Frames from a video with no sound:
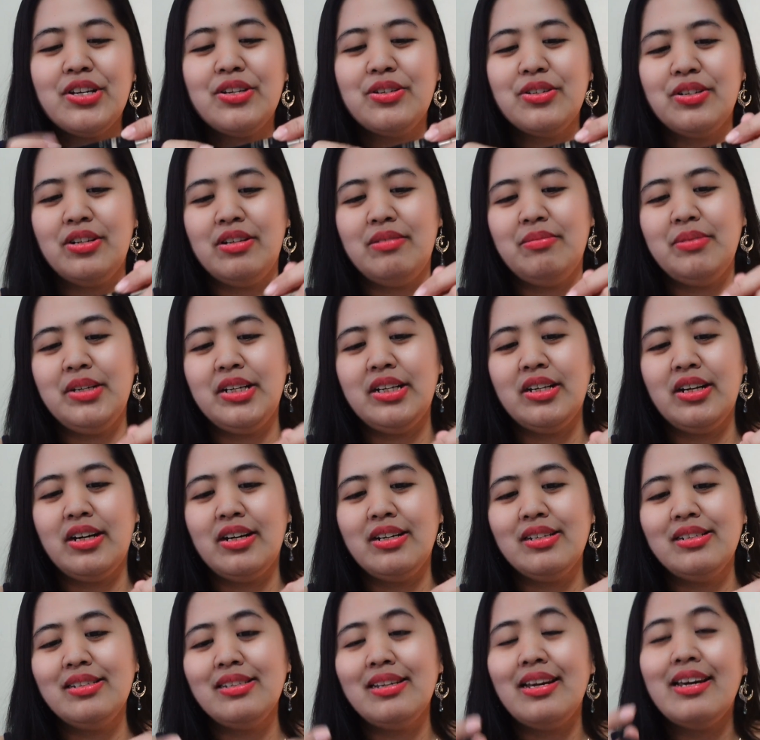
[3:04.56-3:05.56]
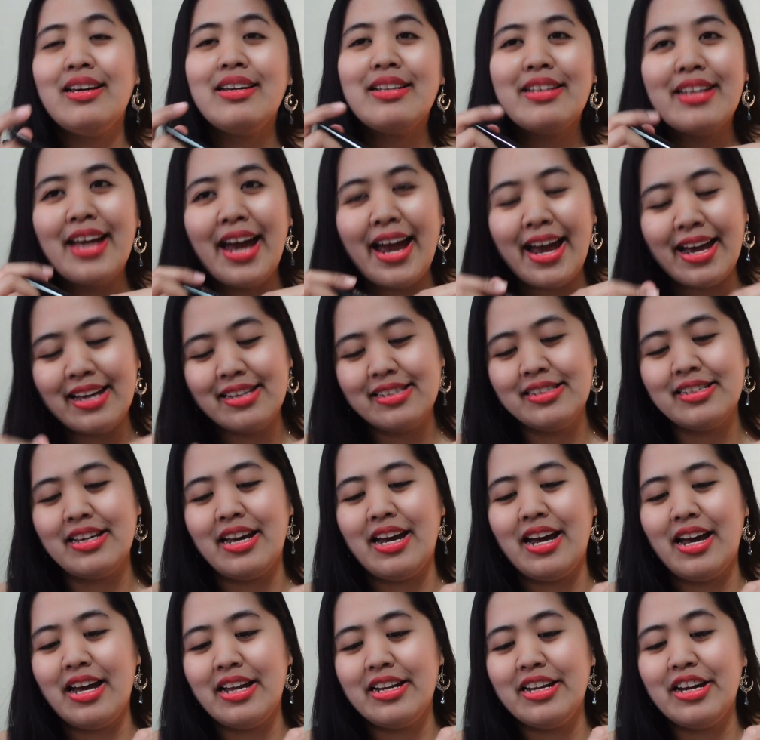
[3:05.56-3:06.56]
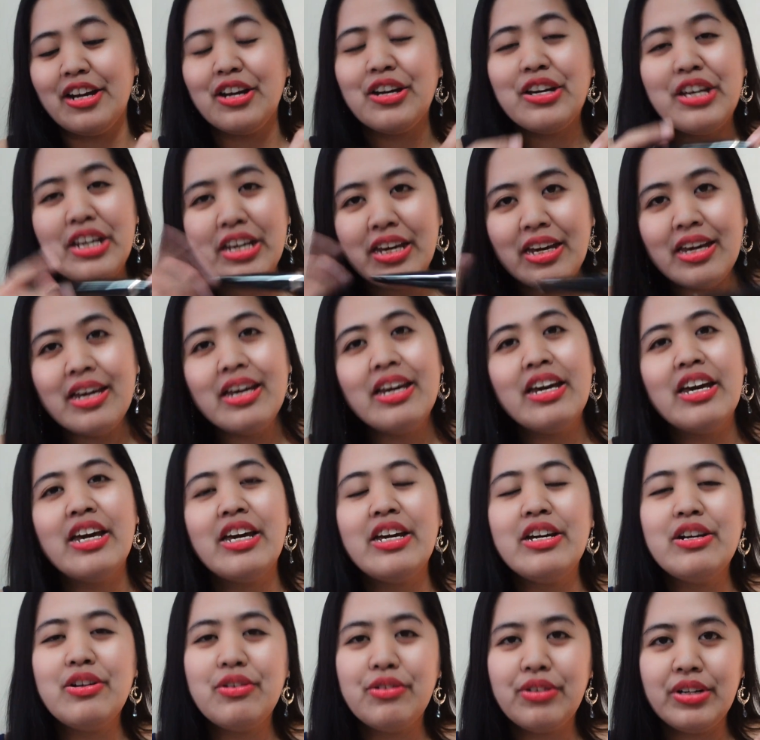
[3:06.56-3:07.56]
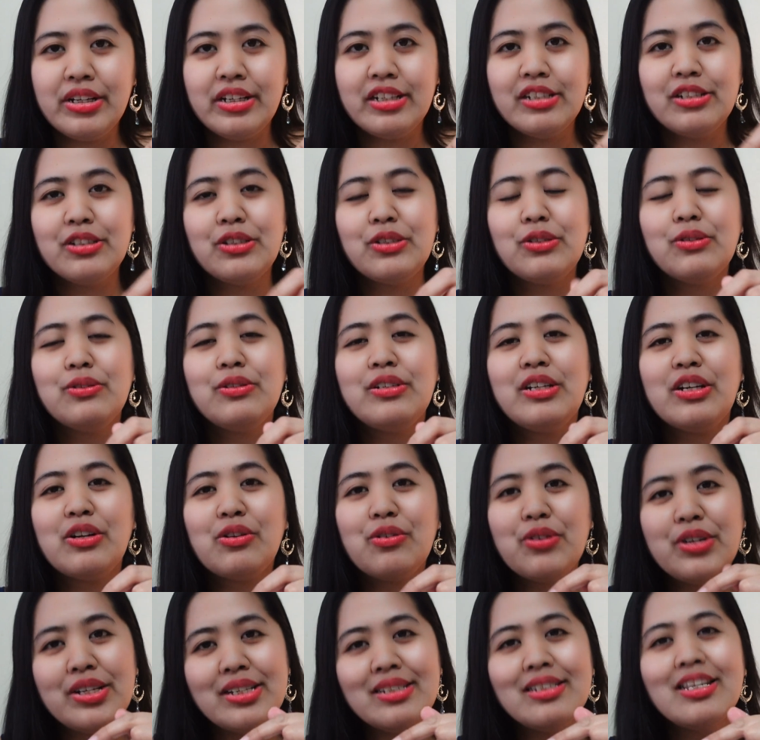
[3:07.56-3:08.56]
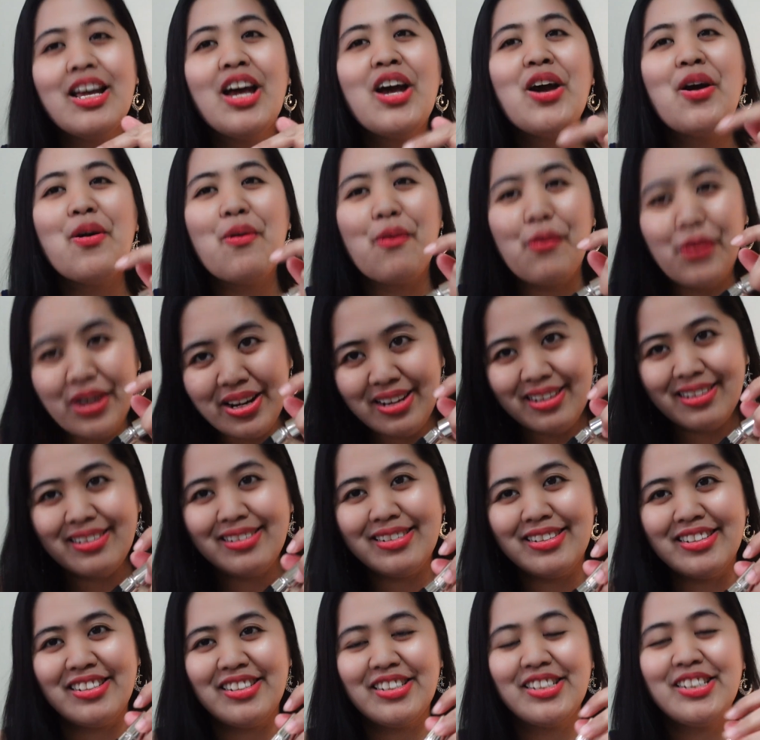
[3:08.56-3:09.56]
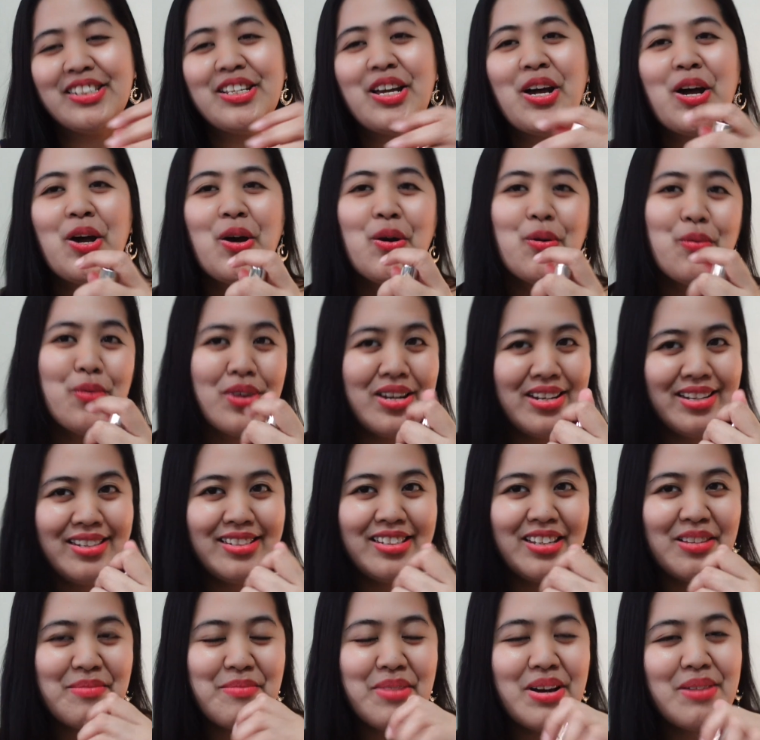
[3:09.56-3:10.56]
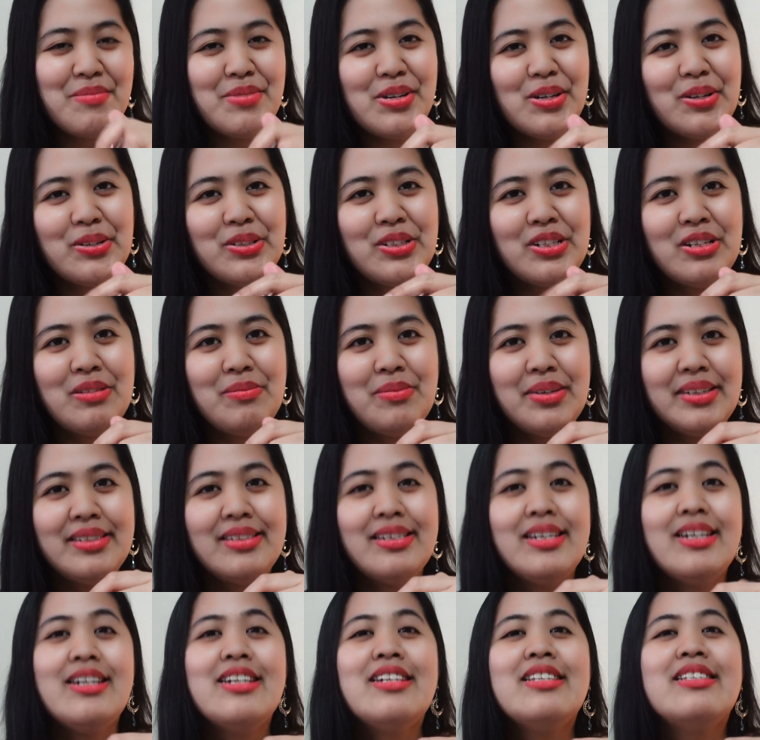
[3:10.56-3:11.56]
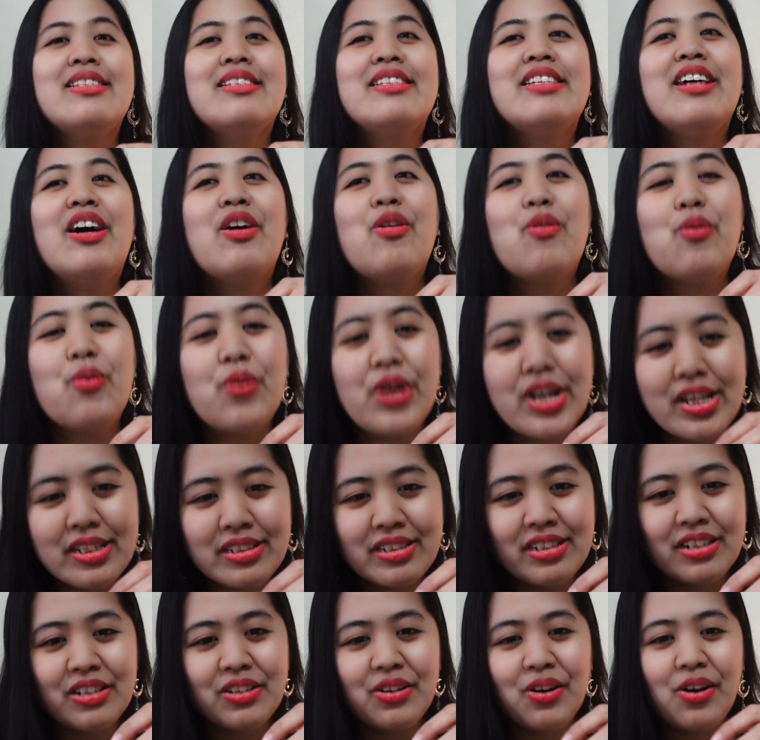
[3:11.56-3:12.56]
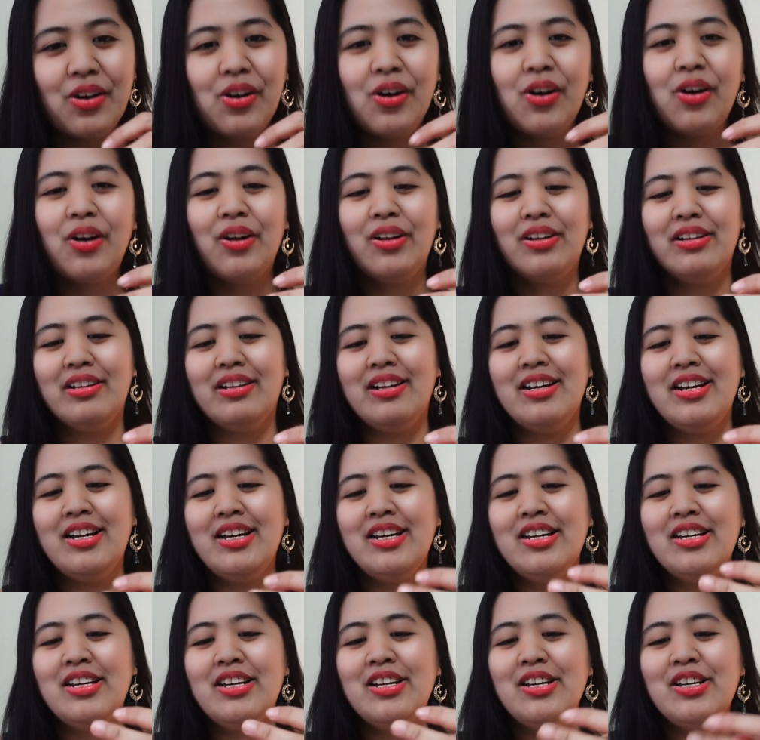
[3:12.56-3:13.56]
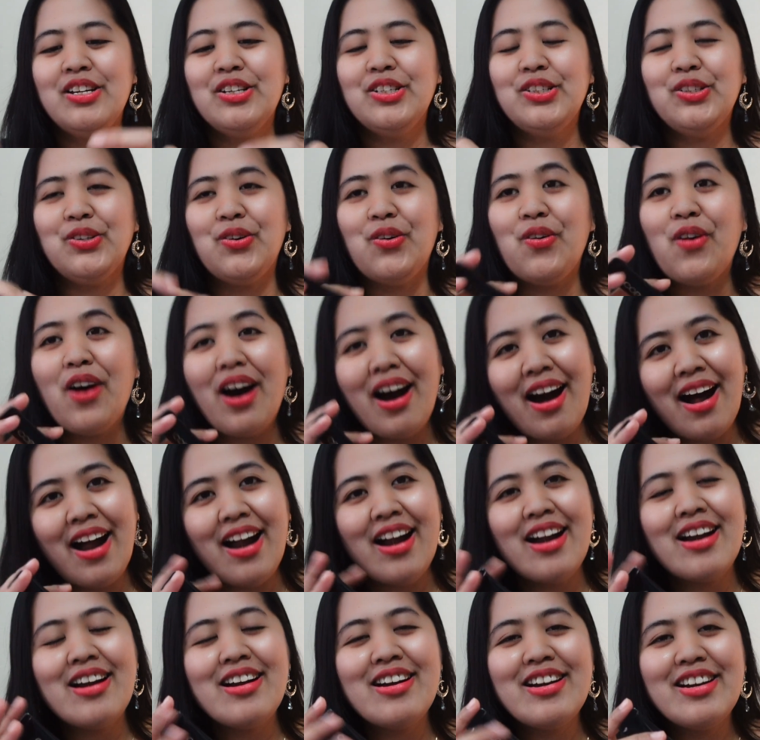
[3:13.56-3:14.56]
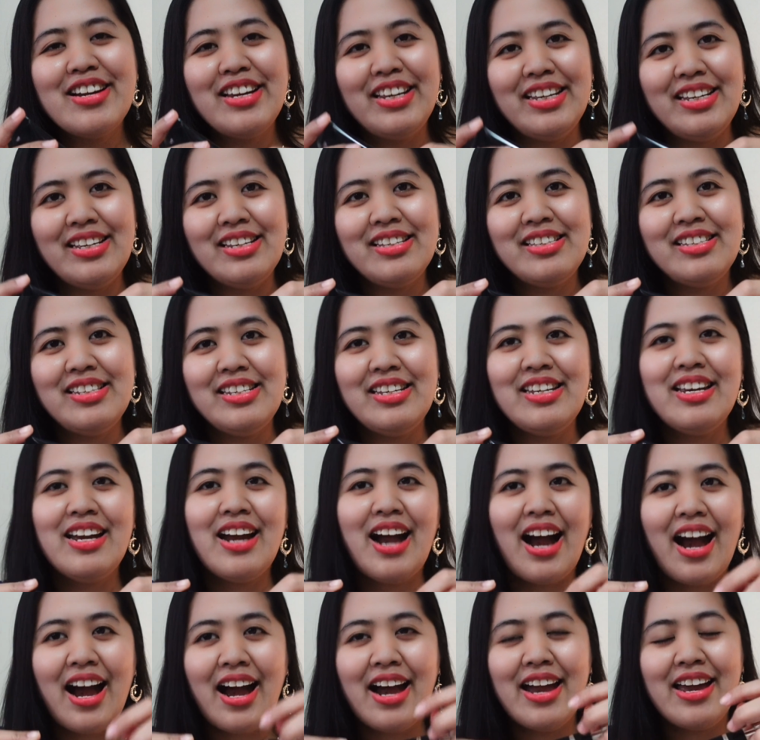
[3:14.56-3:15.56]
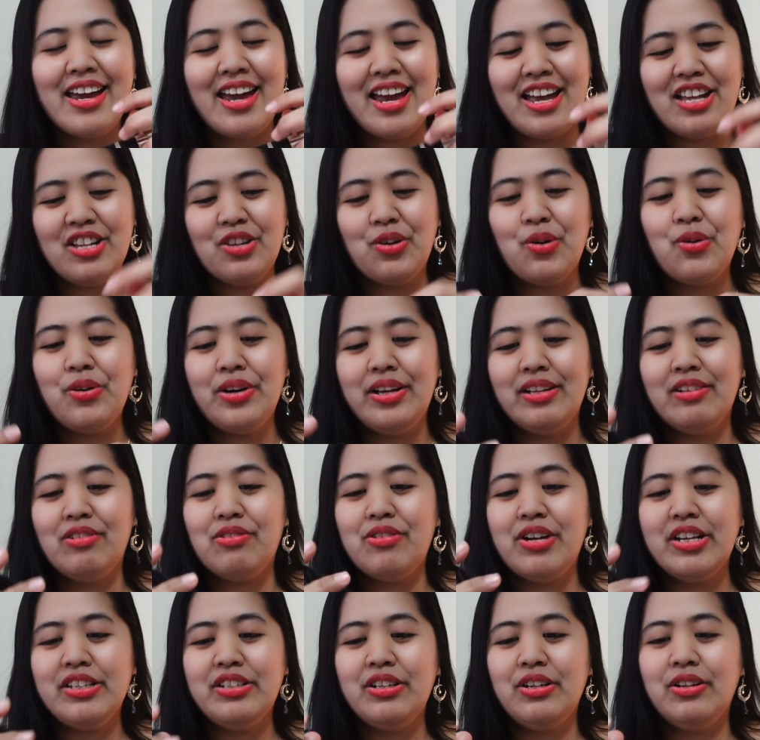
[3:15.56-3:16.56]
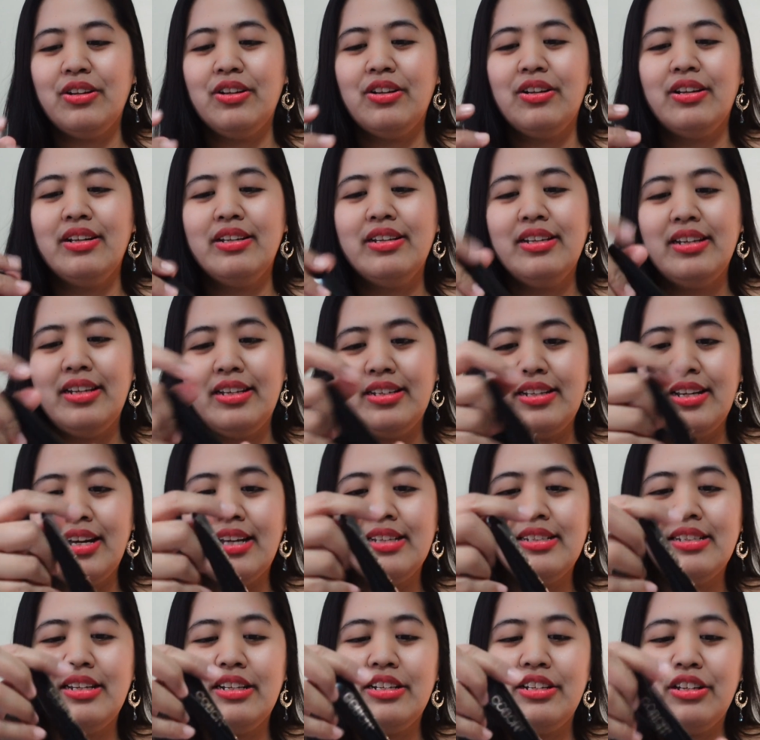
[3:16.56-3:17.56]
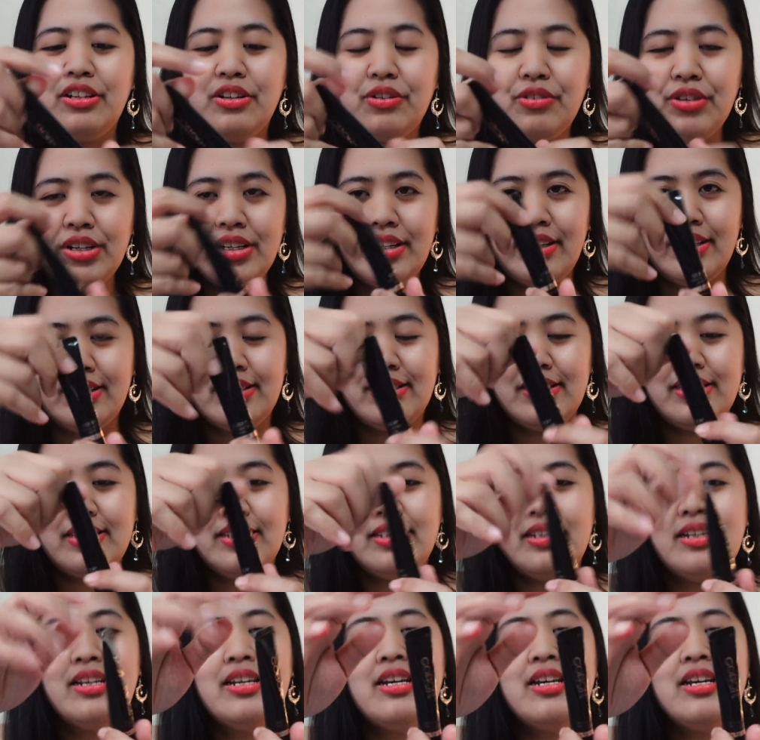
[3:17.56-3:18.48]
good because it has the key ingredients to decrease wrinkles. What is it, my amigos and amigas? Is the retinol. So R-E-T-I-N-O-L, retinol. It has an ingredients.